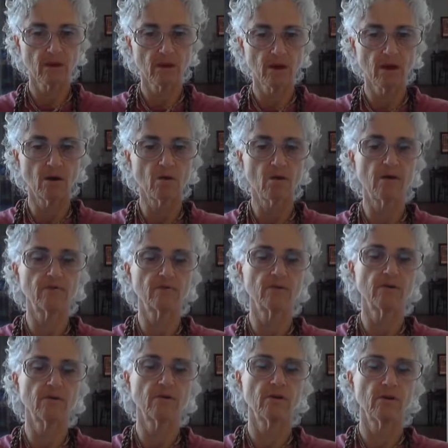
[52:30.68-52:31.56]

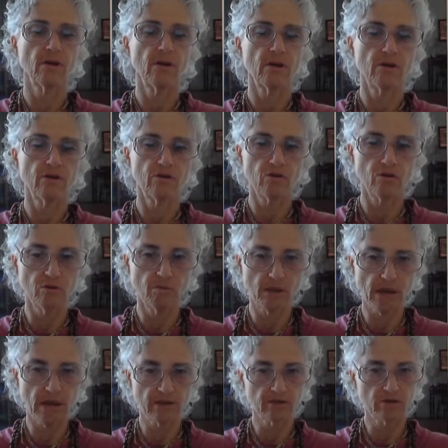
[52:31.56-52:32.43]
However, due to
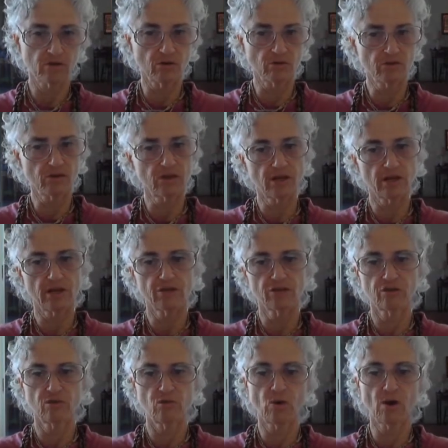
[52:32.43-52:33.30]
bad
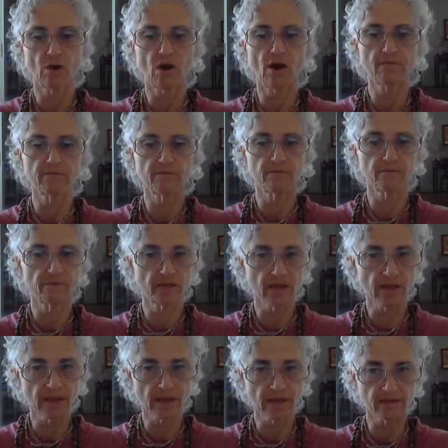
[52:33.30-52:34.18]
association, one often
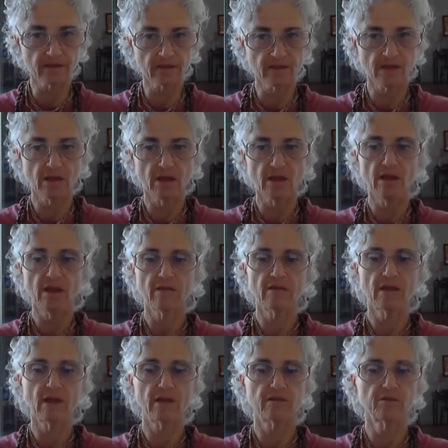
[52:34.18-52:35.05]
forgets
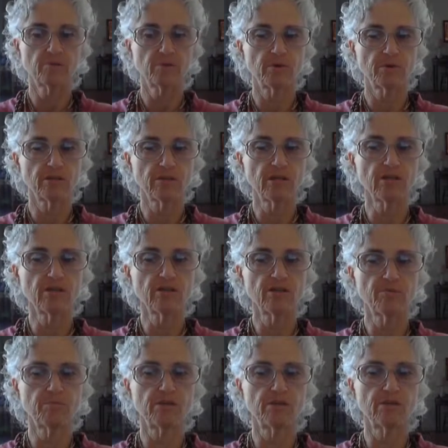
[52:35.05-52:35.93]
that his
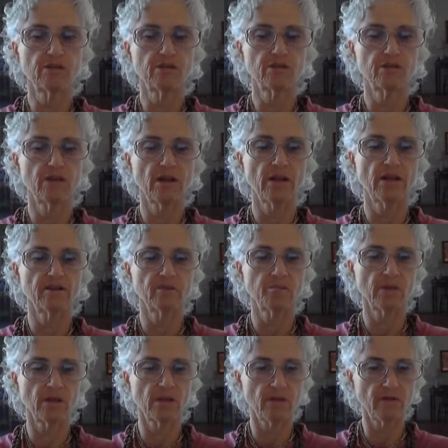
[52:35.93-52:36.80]
prestigious position has
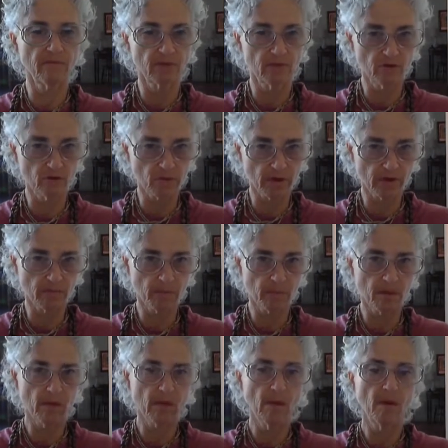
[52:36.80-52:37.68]
been given to him
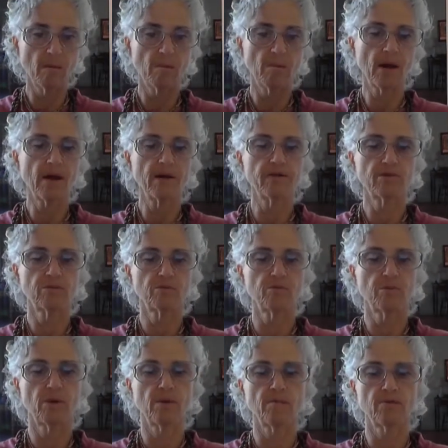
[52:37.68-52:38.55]
by the
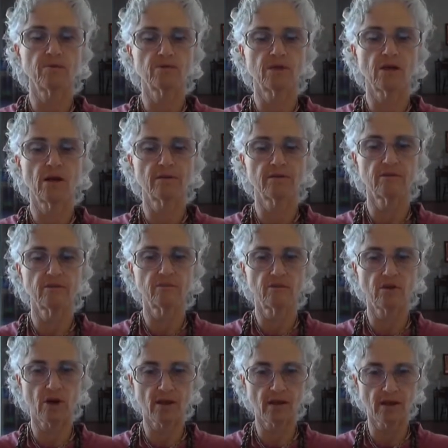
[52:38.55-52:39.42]
Supreme Personality of
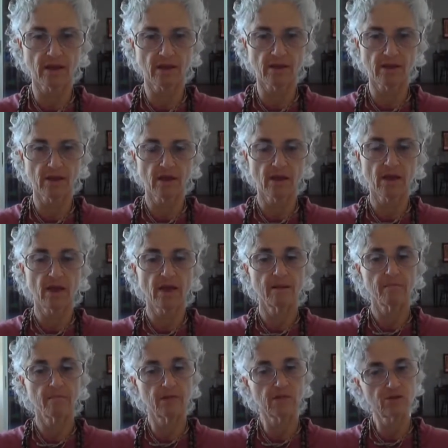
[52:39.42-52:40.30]
Godhead,
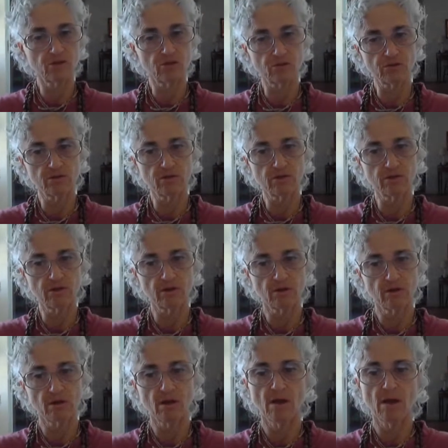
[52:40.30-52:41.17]
misuses it
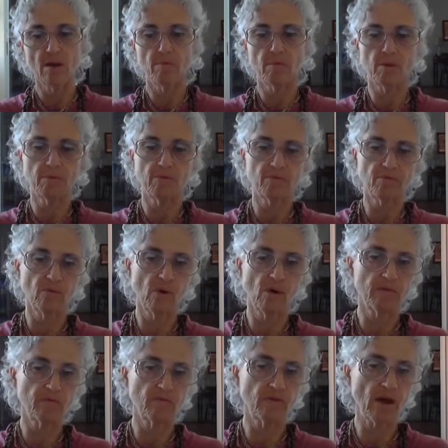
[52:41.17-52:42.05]
by
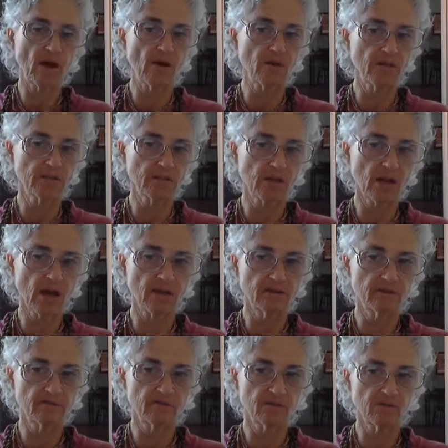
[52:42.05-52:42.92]
performing various
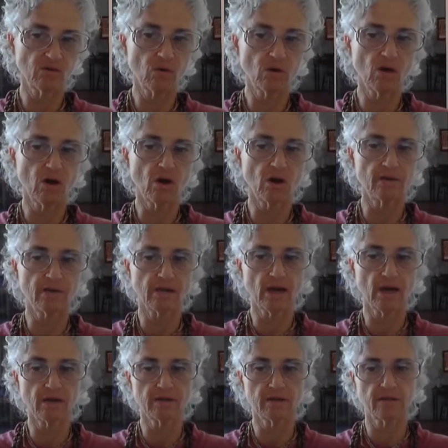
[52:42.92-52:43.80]
kinds of so-called
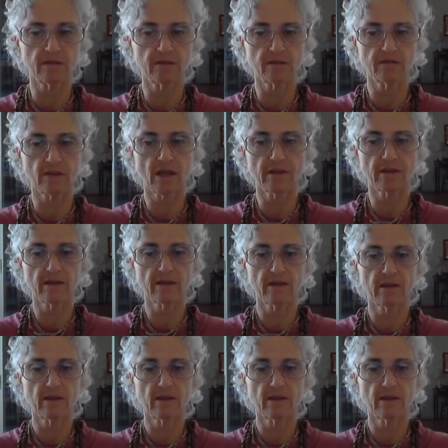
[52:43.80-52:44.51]
yajnas, like